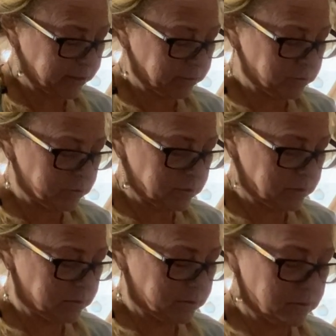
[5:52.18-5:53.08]
out.
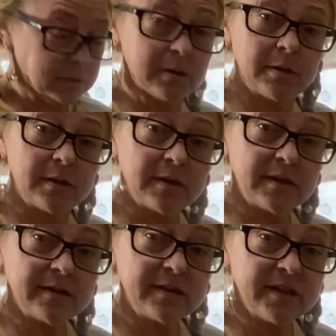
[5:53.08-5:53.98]

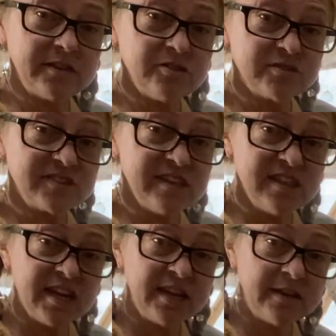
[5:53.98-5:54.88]
Can you see
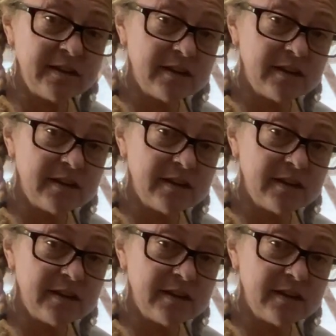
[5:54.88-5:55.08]
that?